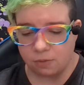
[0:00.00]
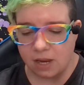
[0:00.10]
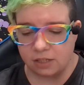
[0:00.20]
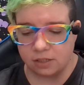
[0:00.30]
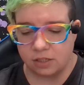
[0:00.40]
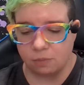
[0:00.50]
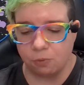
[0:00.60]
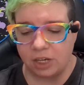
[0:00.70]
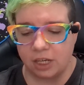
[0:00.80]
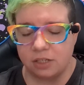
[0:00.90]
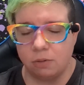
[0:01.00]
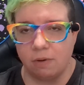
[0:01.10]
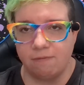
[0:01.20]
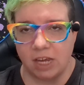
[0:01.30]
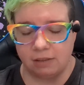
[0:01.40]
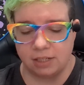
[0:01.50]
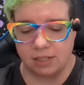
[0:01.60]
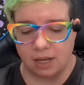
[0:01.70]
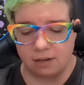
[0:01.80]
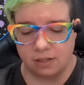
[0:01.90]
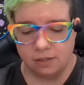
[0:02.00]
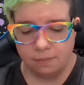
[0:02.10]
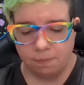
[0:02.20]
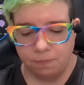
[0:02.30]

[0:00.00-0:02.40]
threatens to bring it to a violent end.